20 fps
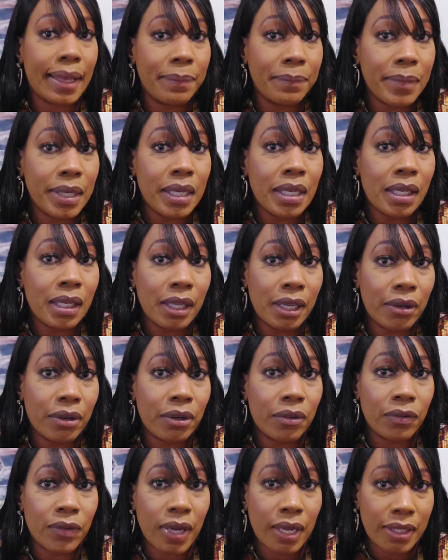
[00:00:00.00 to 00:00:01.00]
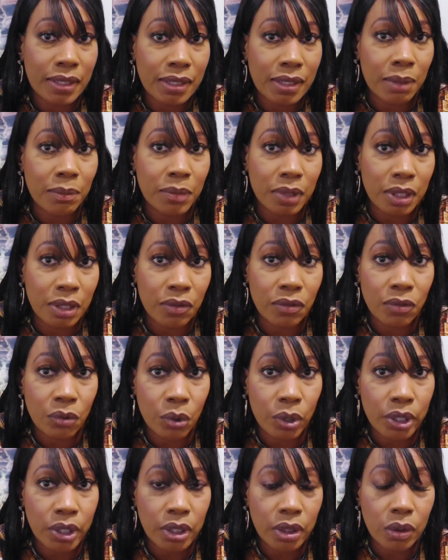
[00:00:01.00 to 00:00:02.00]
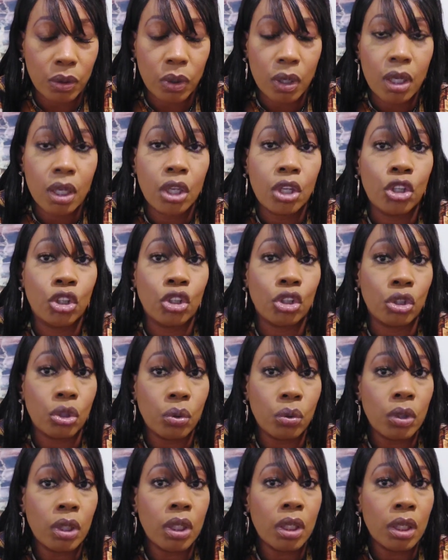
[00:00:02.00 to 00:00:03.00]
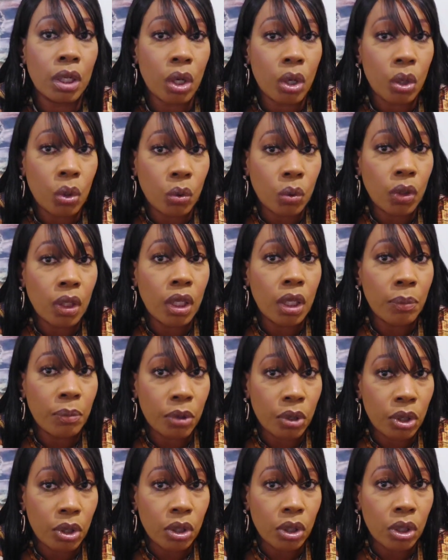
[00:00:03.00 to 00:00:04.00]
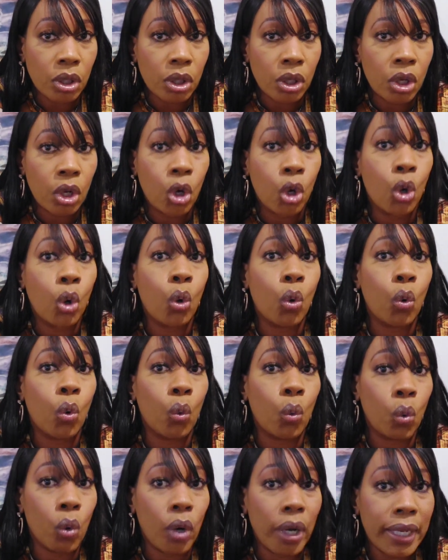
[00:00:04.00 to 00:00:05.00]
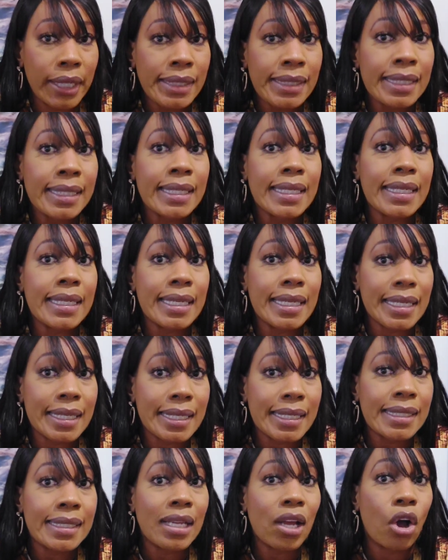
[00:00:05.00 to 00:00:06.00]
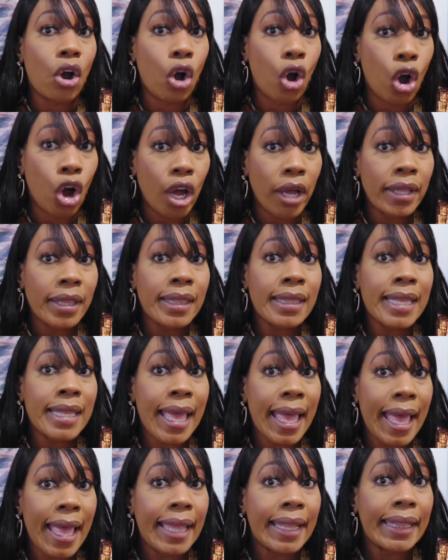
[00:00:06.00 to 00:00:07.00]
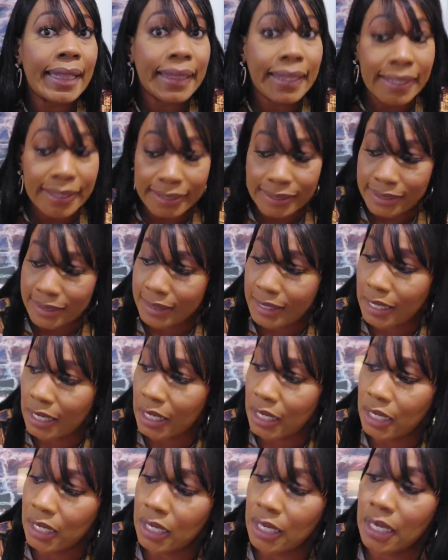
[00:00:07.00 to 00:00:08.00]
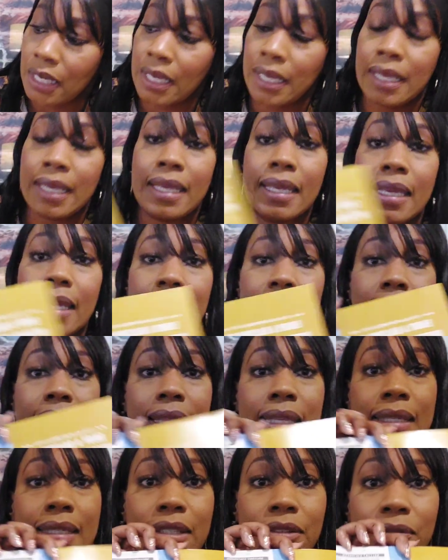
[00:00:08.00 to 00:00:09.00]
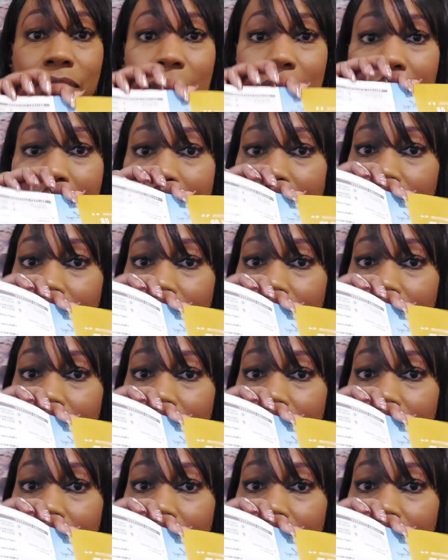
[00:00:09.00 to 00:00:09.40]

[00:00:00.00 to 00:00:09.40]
Let me clarify something for you. You can only book what is on that list in the different